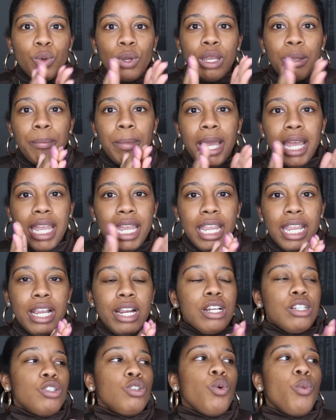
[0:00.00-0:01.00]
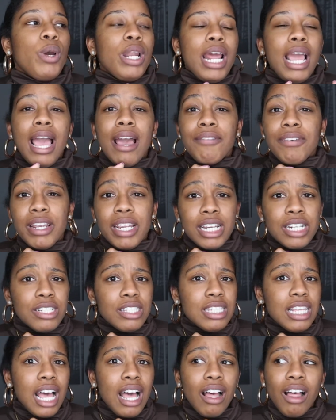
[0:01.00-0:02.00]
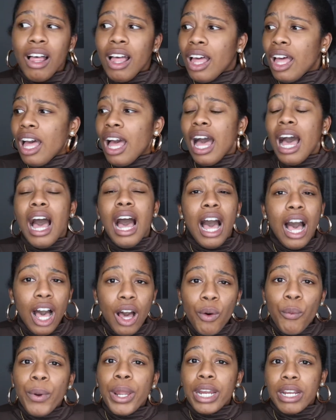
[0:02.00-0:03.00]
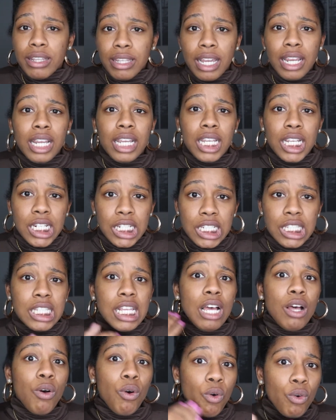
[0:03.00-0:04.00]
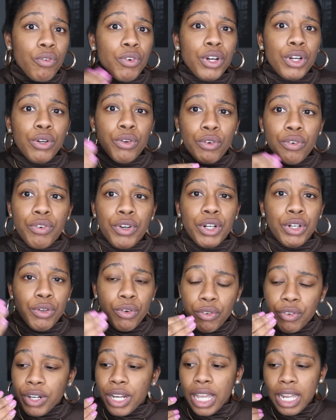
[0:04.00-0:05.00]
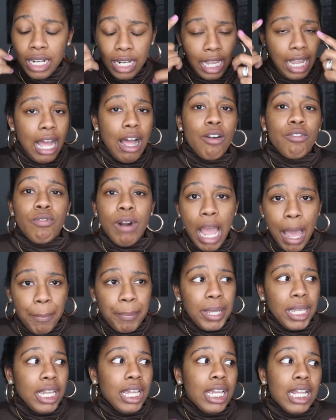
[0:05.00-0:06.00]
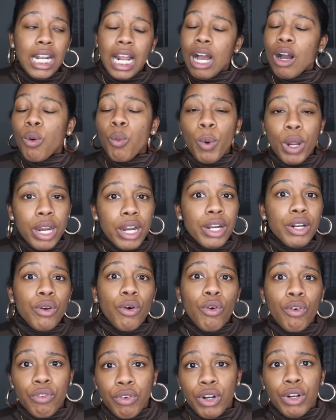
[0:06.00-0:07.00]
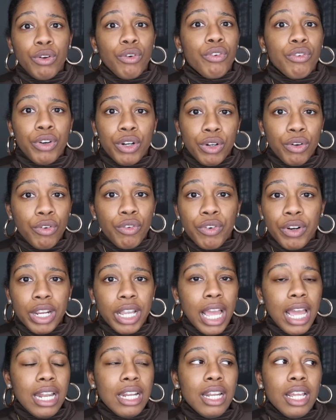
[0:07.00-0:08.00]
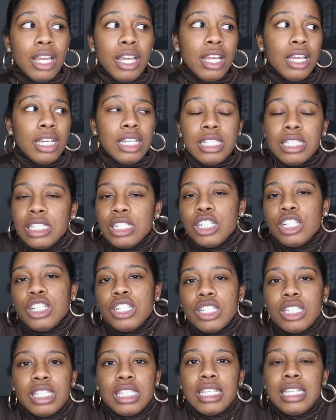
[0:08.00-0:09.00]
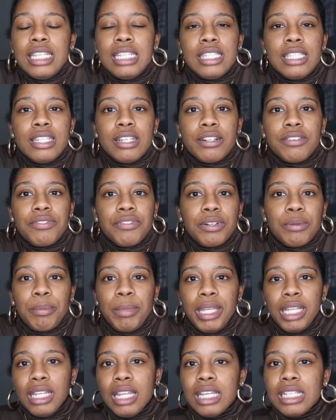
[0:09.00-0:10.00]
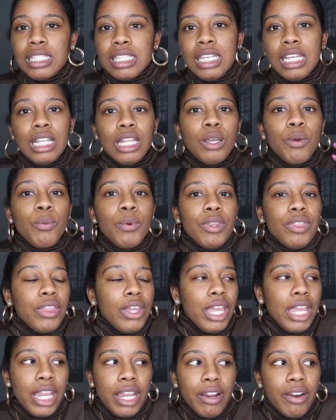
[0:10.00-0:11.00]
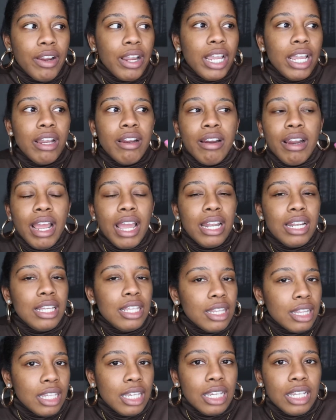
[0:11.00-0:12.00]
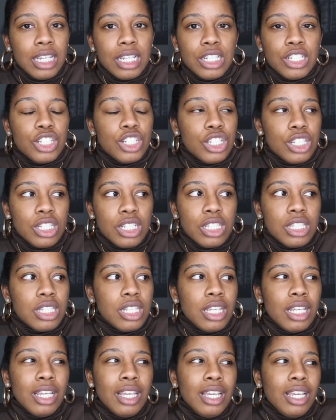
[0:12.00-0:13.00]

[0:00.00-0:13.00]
doing my hair. So when I have a hairstyle, I'll wear that hairstyle over and over and over again. Like I'll wrap it and I'll wear it over and over and over again because it's just easier for me. Like dealing with hair, hair, anything is just,